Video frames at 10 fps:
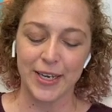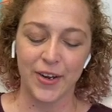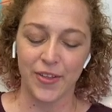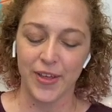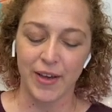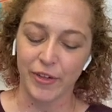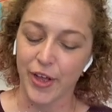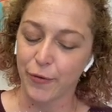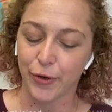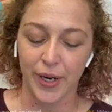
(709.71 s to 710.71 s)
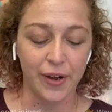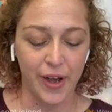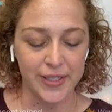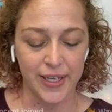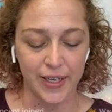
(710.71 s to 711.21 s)
know they have a lot of great
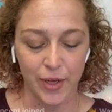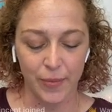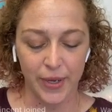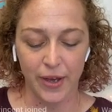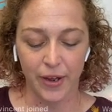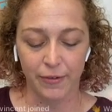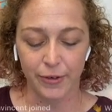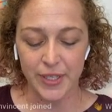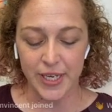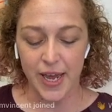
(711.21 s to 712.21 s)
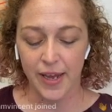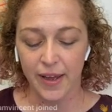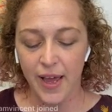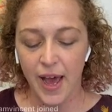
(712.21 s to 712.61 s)
content coming out every day.